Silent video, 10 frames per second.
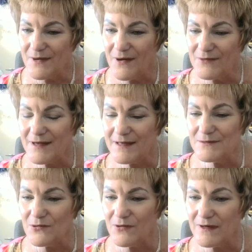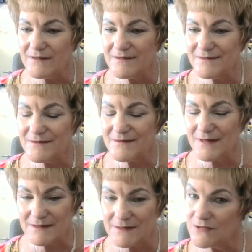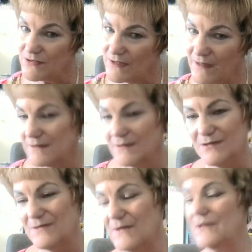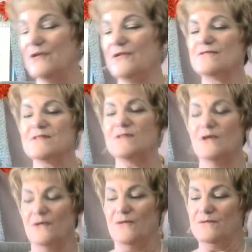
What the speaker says: Okay, Laura, that's a good idea. Thank you. So